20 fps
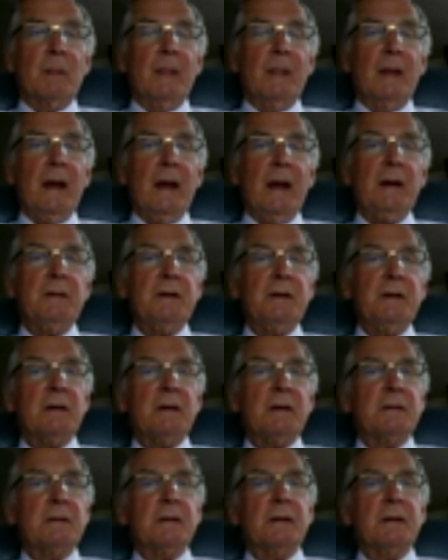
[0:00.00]
And
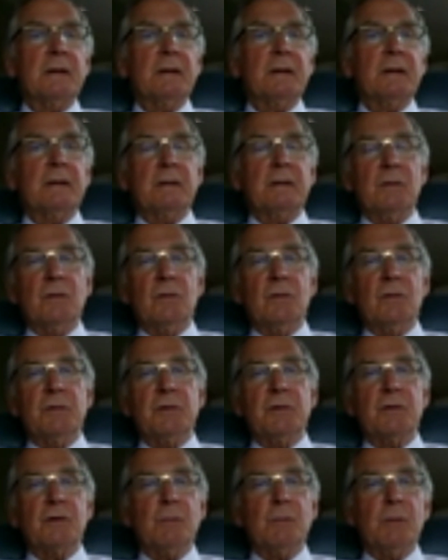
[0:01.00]
yet, when
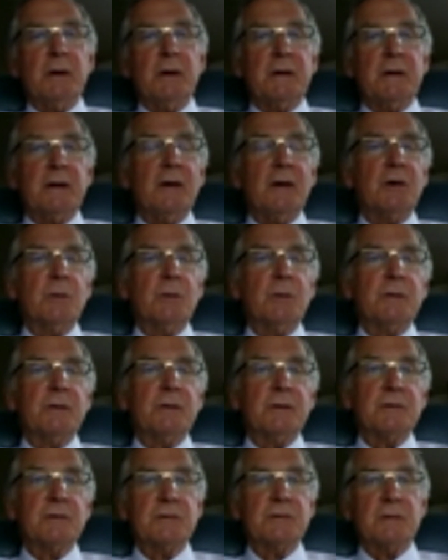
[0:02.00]
you come right down to it,
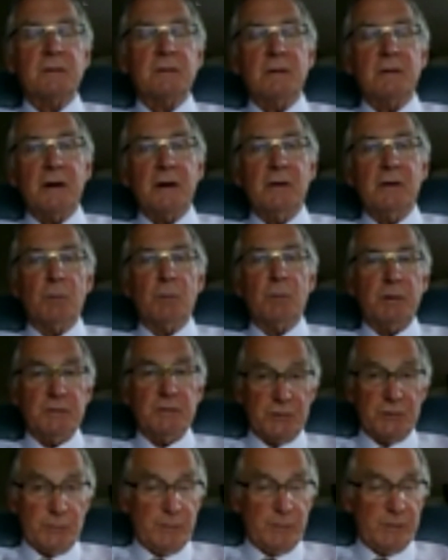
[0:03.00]
there are certain legal
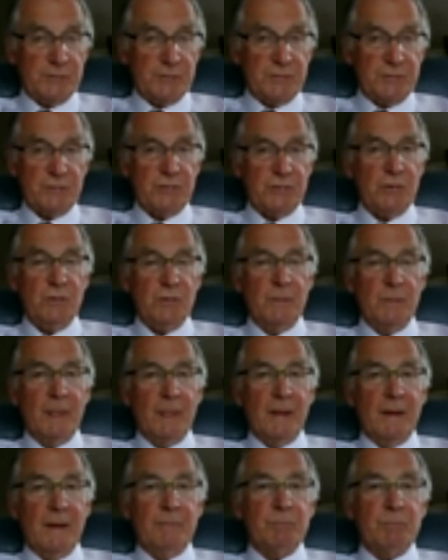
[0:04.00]
principles that you
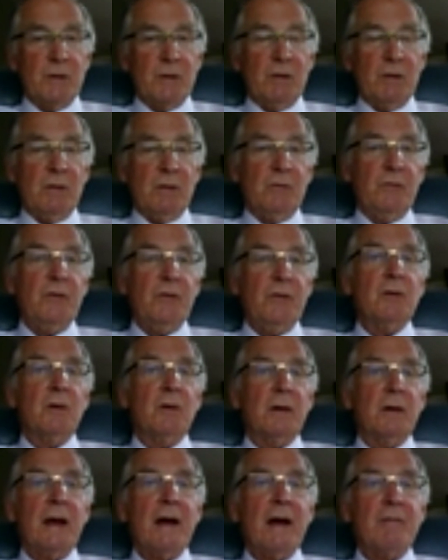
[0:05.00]
feel
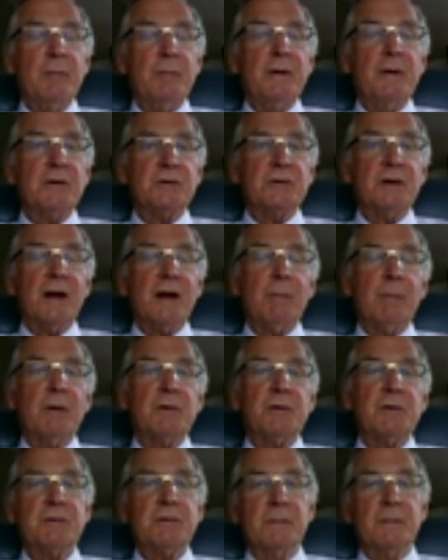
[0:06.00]
have been
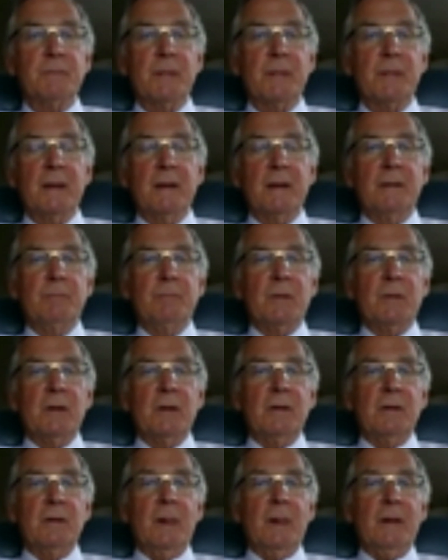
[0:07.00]
established.
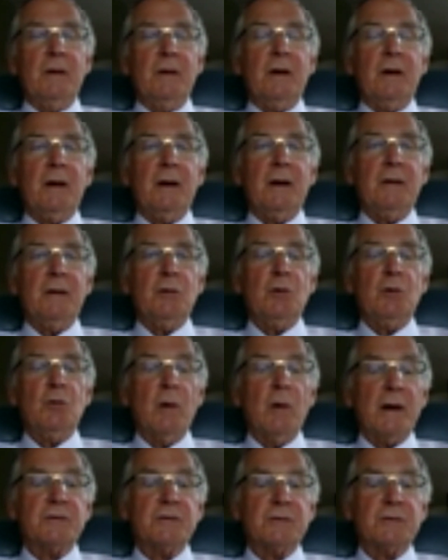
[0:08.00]
You
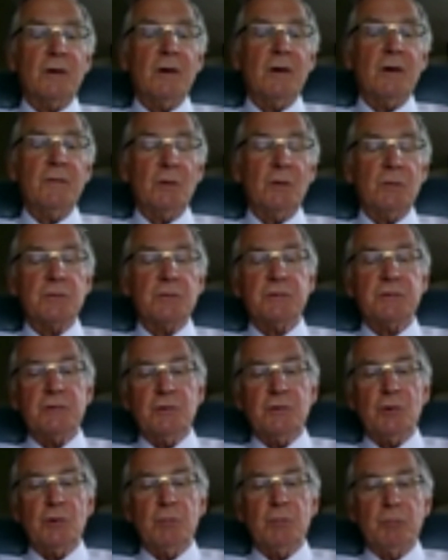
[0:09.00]
rest on those and
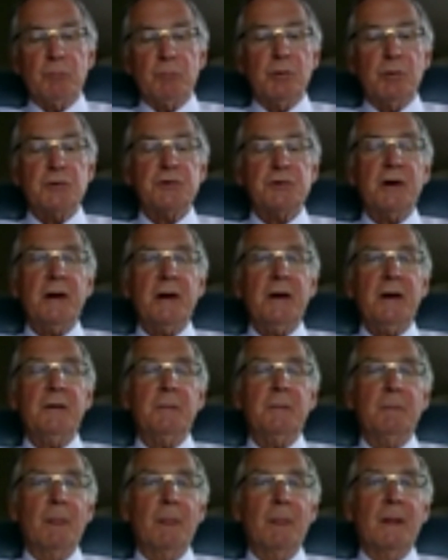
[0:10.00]
you push
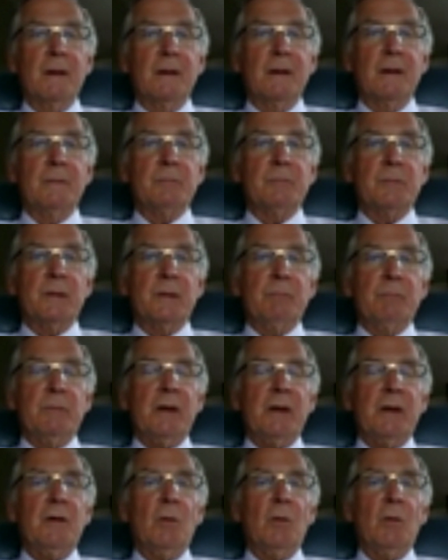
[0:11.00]
ahead
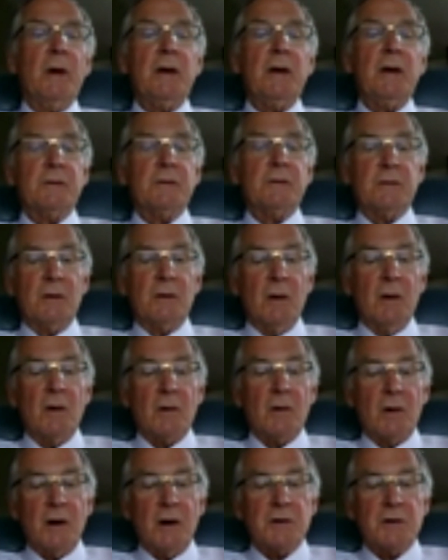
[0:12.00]
in a way that the law
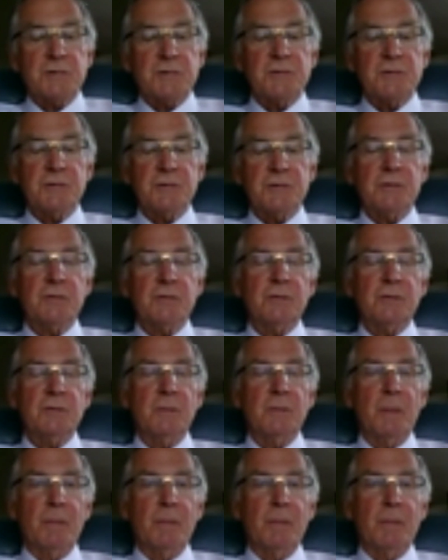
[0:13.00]
cautions you to.